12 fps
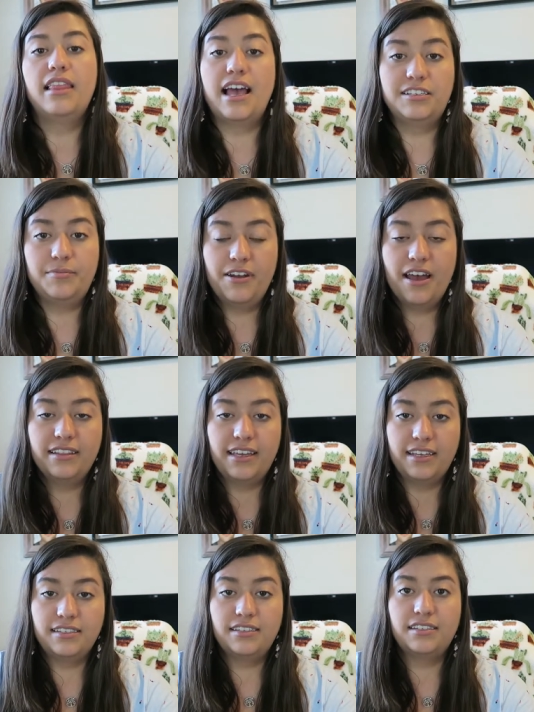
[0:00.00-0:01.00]
Last but not
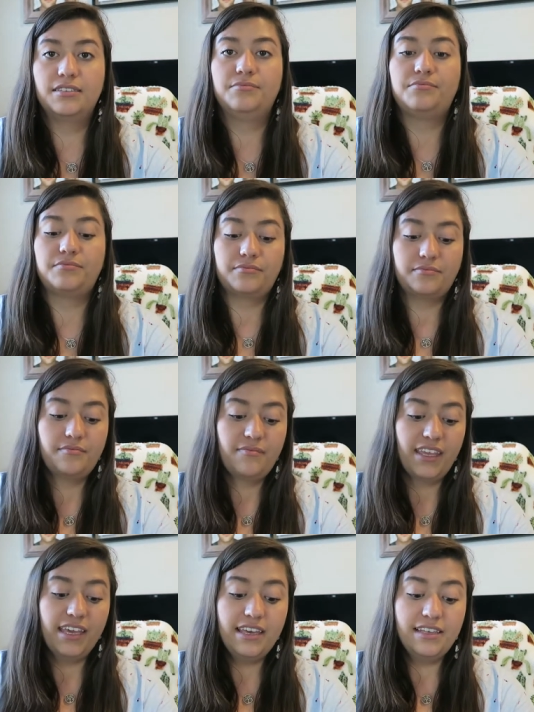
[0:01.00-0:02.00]
least
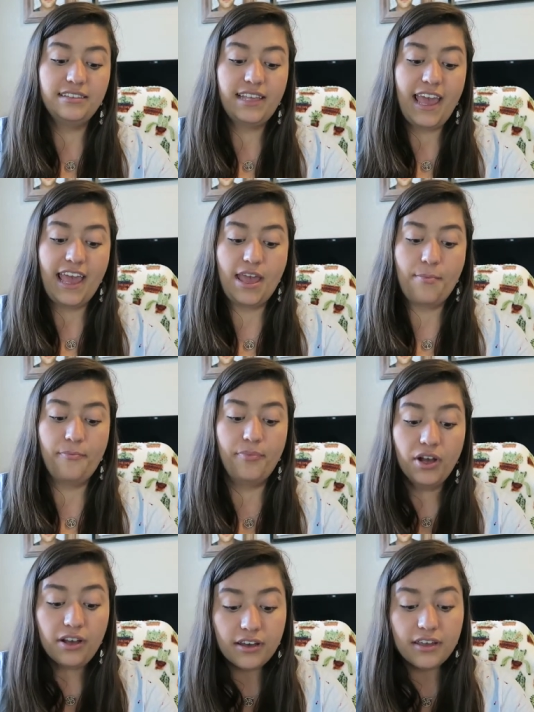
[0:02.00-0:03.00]
is a
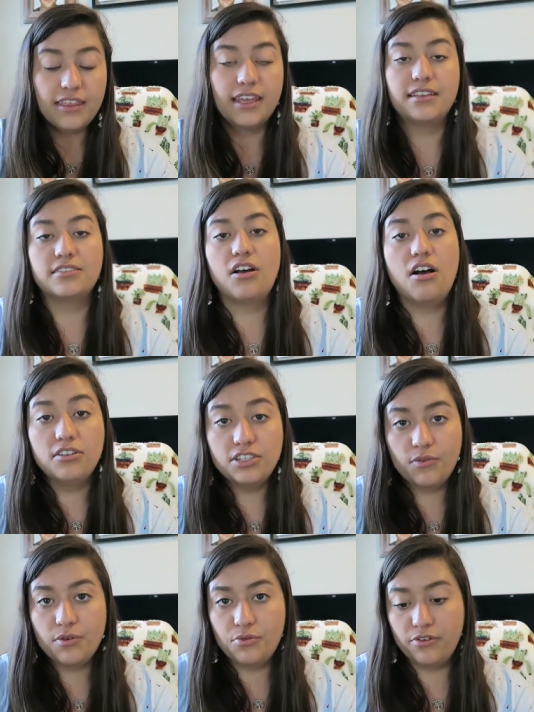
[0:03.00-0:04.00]
book that is also a